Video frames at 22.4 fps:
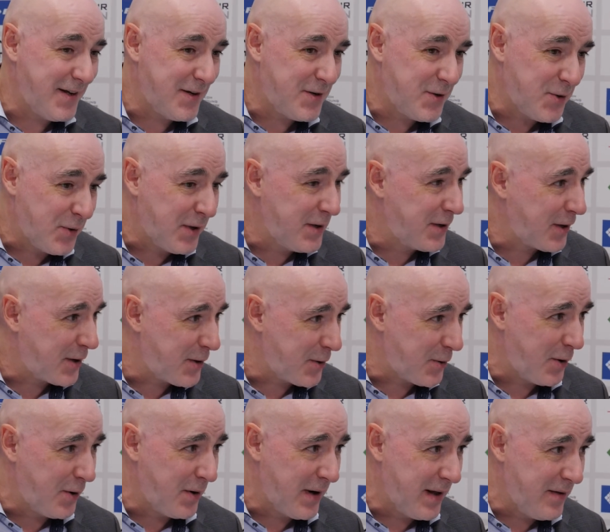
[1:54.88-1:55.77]
during the
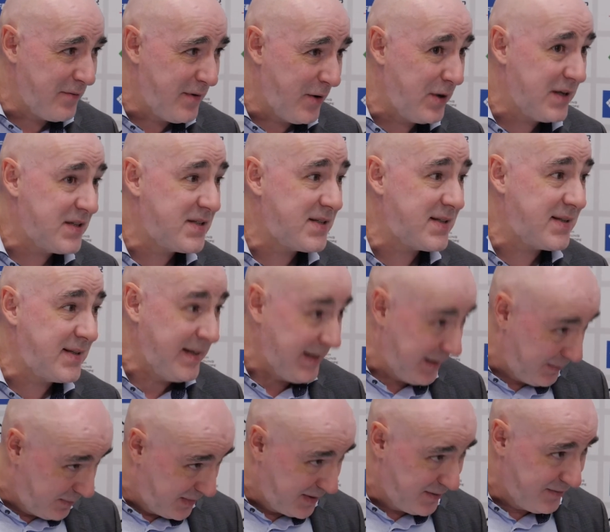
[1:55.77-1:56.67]
Corona a very
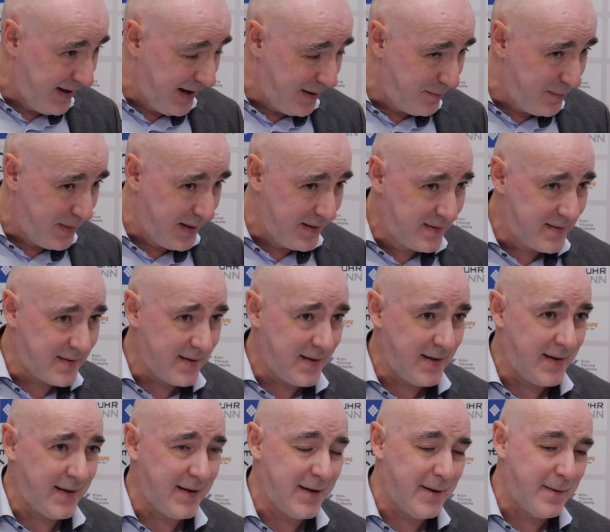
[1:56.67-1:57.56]
steep development.
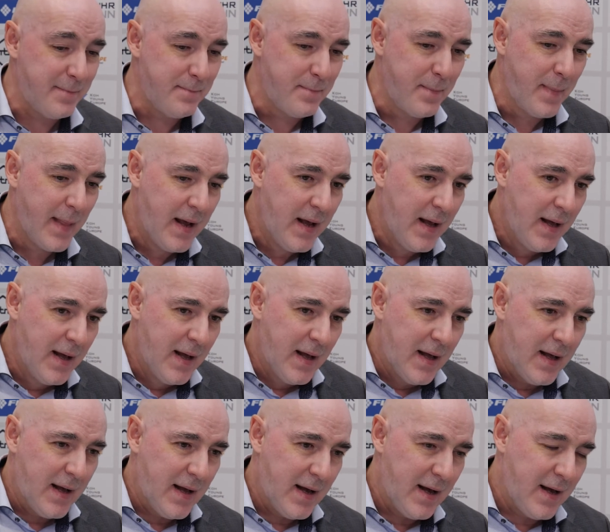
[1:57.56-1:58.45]

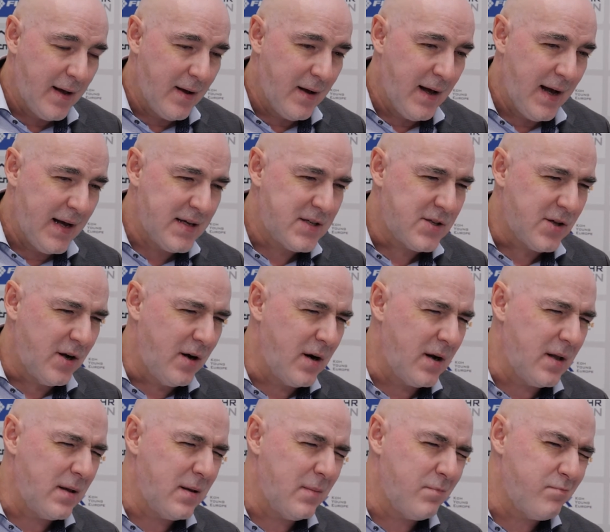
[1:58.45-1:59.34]
I
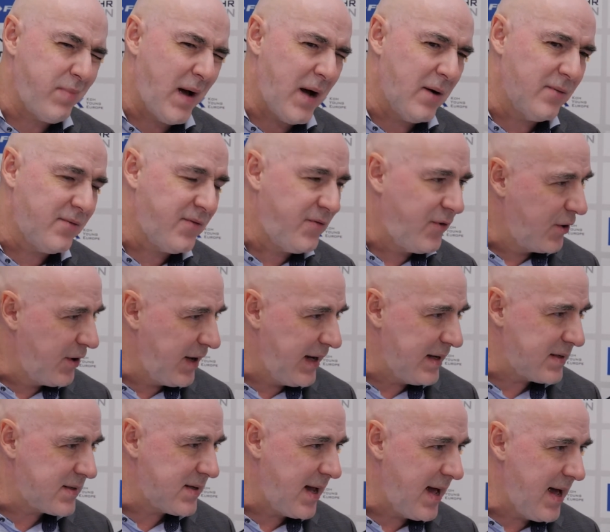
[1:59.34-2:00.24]
started about 4
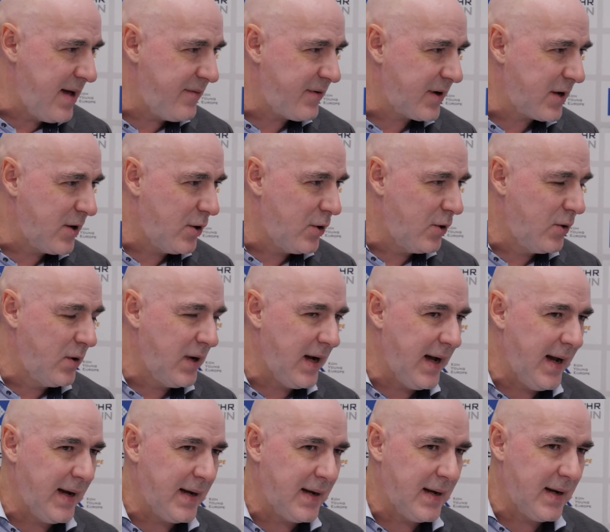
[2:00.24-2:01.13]
years and a half ago,
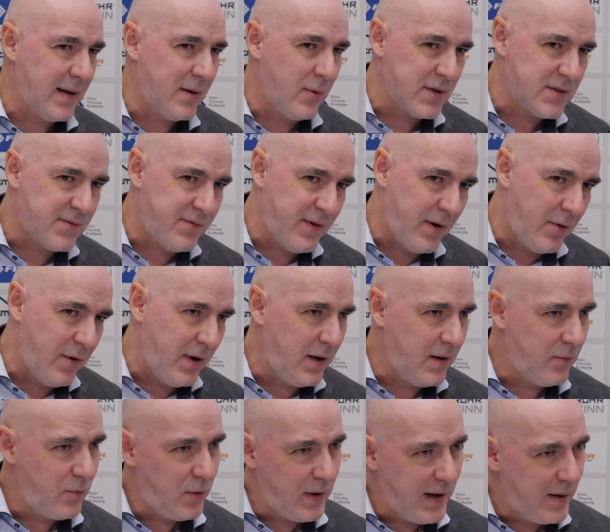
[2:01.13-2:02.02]
and it was
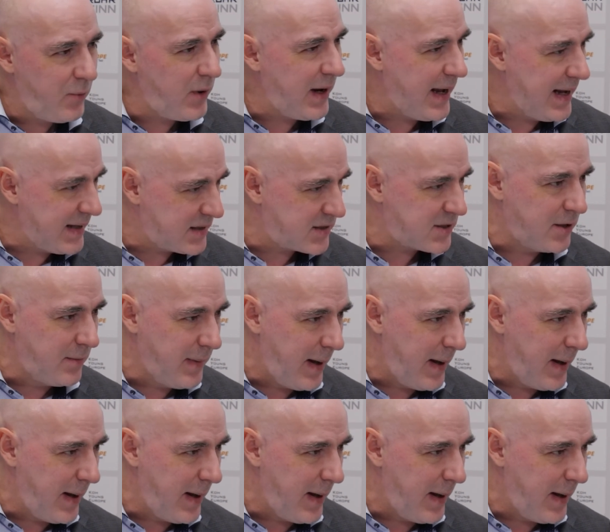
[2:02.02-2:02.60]
we had some